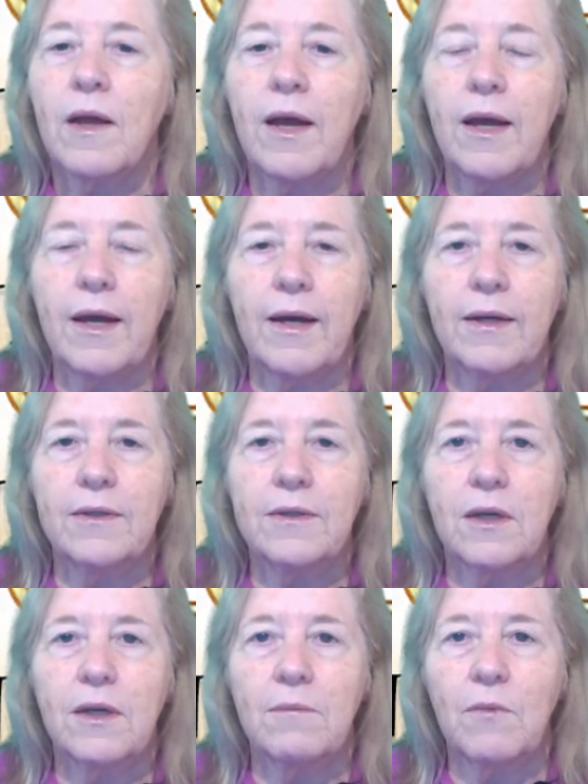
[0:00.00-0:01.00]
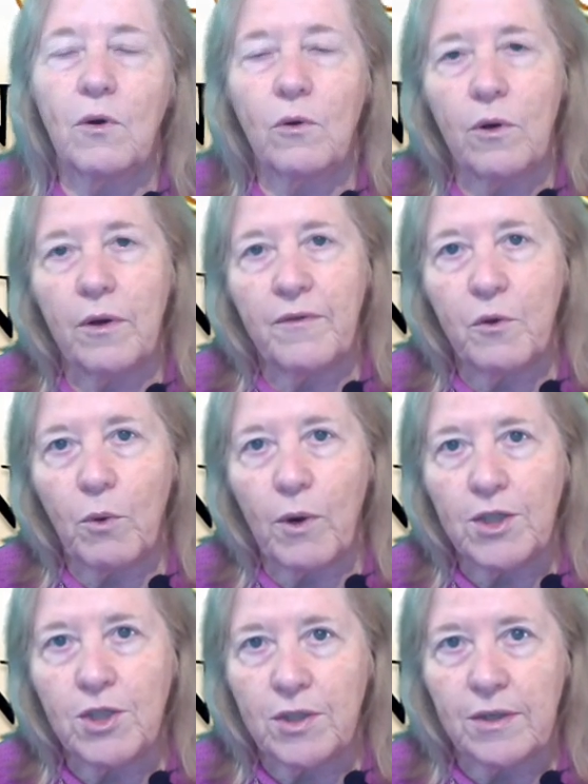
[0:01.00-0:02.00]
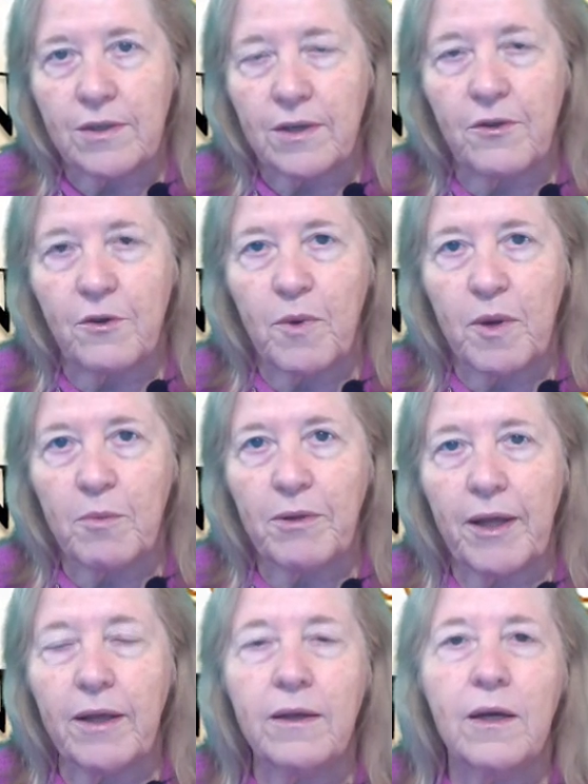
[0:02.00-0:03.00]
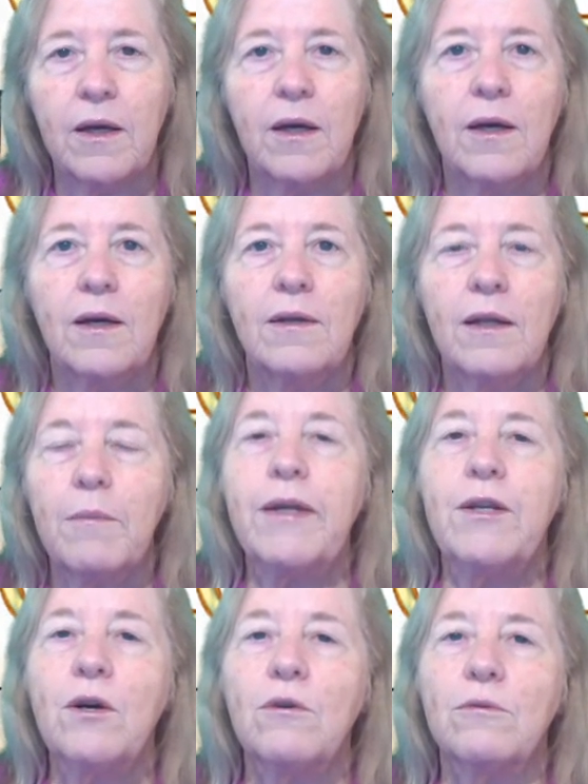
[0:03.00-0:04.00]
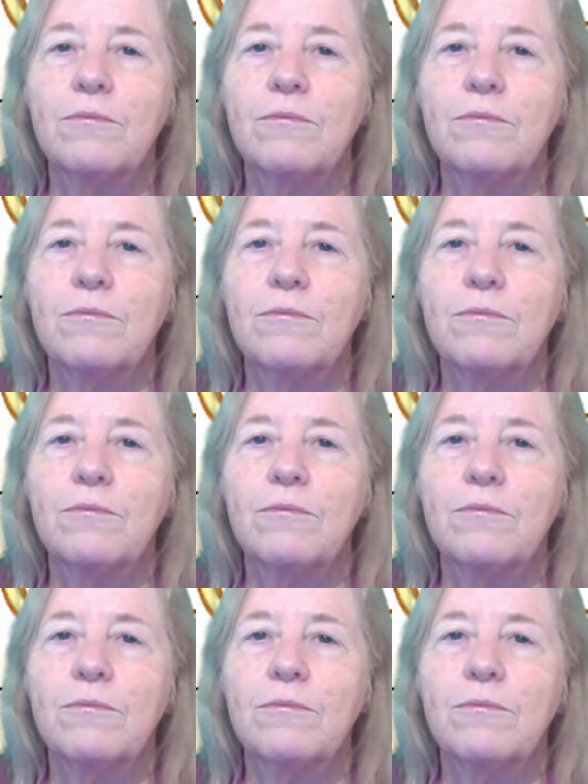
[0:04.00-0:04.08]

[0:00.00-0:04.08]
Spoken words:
And or if you watch this on the replay, let me know.